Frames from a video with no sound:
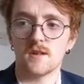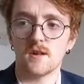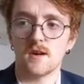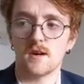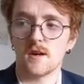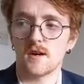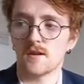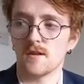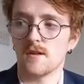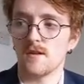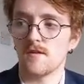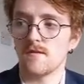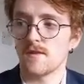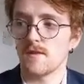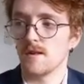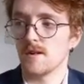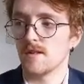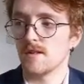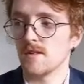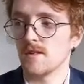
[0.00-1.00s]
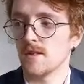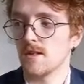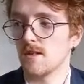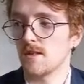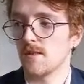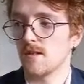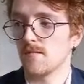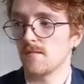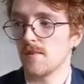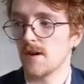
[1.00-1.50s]

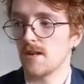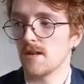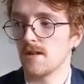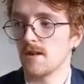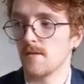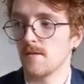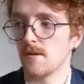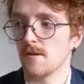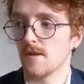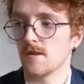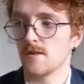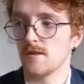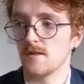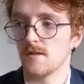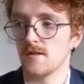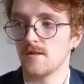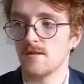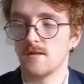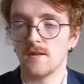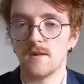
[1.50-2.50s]
COVID-19 and the pandemic and